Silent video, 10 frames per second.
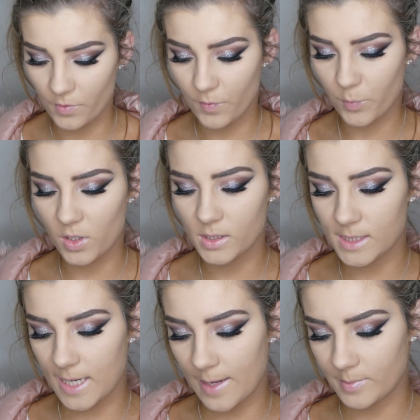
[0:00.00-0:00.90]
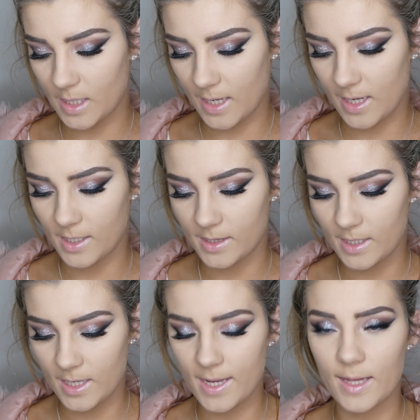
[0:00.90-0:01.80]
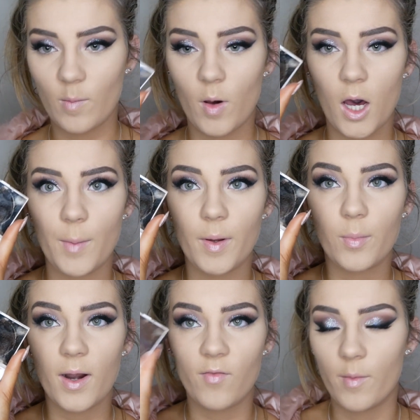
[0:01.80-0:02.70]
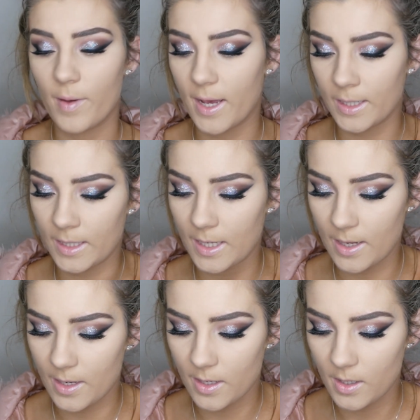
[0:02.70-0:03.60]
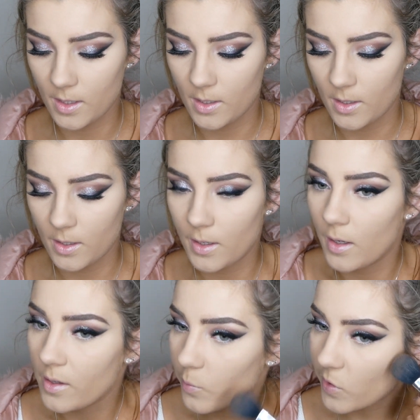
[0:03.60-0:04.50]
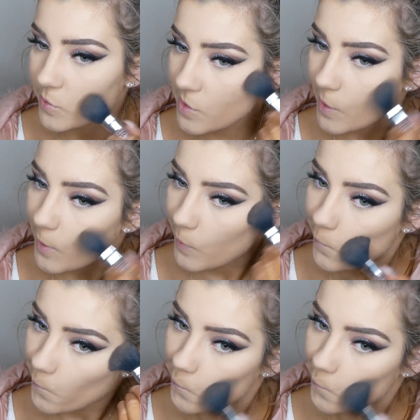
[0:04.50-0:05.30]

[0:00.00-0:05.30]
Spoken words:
For bronzer, I'm taking the Colourpop Private Party bronzer.